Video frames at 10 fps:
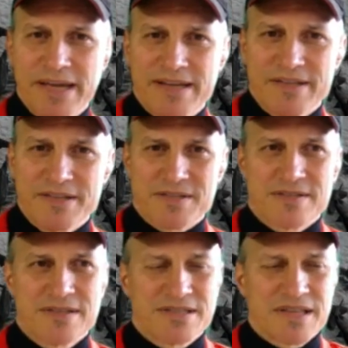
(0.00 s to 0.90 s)
made
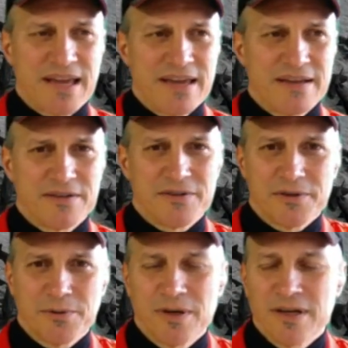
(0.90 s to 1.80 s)
his his hand
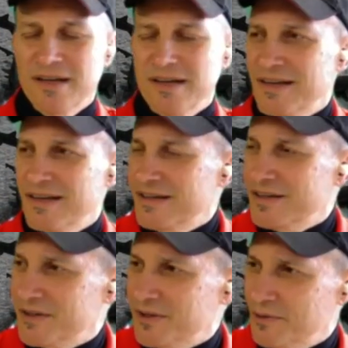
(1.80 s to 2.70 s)
go
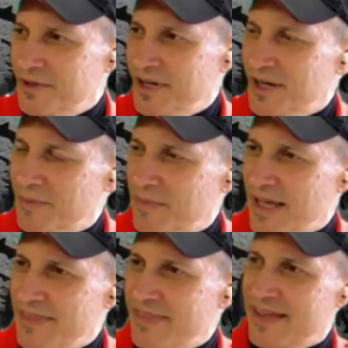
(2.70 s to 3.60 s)
go numb.
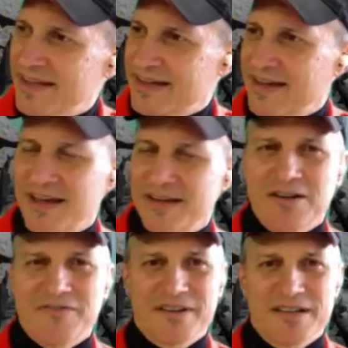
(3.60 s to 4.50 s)
And then it got
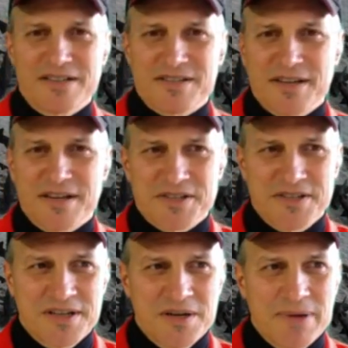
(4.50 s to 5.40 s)
off on a
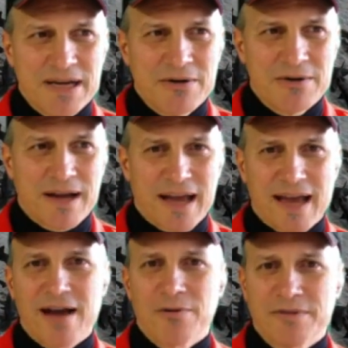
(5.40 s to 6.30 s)
discussion about
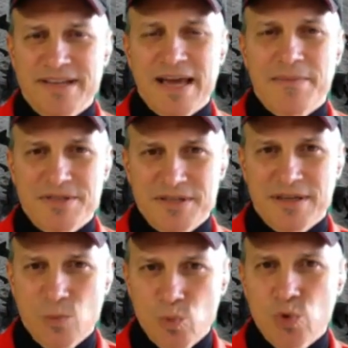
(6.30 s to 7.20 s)
how
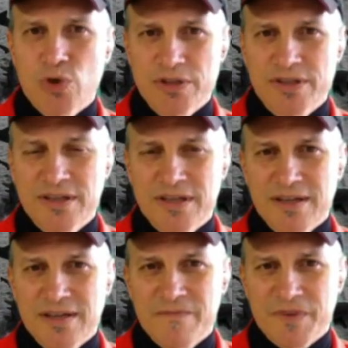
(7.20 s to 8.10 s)
damaging would
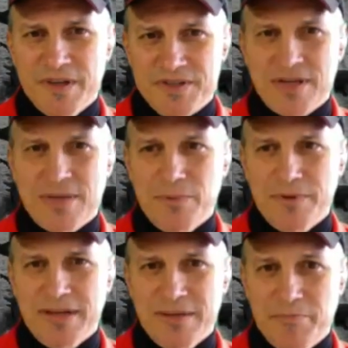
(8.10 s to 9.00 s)
a
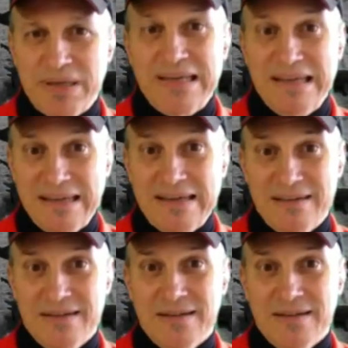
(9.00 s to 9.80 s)
submarine ping